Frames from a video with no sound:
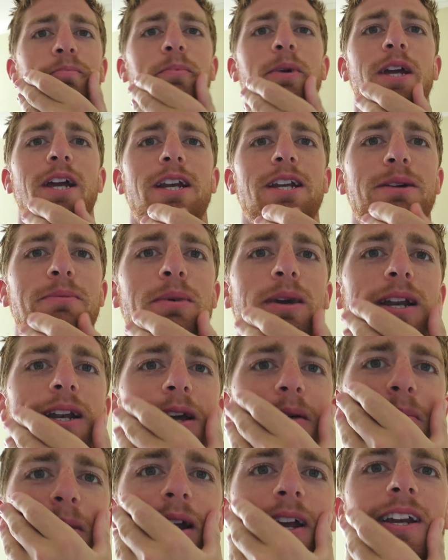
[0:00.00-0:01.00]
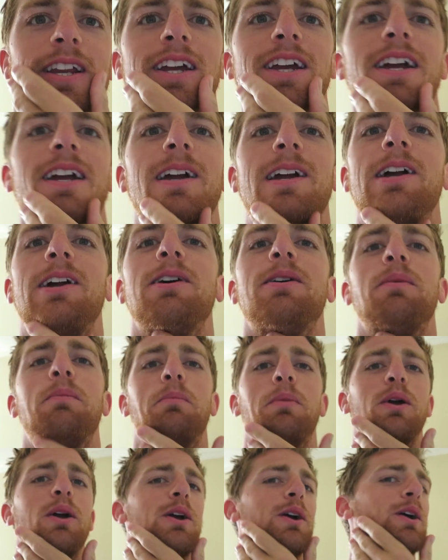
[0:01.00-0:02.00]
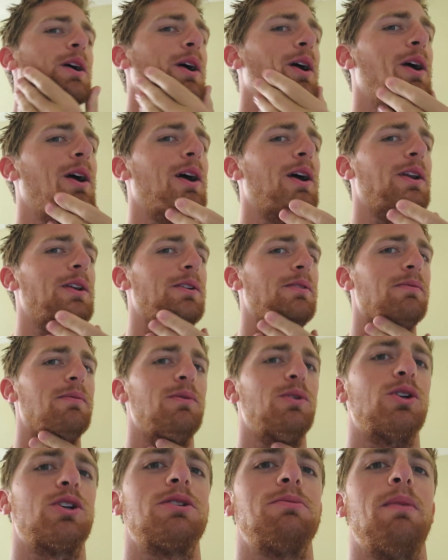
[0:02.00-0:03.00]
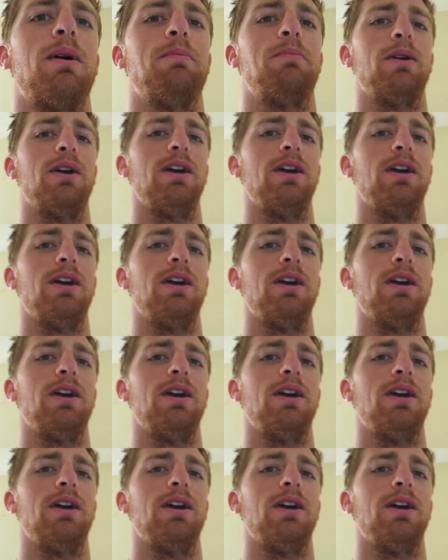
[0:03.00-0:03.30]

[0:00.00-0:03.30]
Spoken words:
Biddy, biddy, biddy, bed. Look at my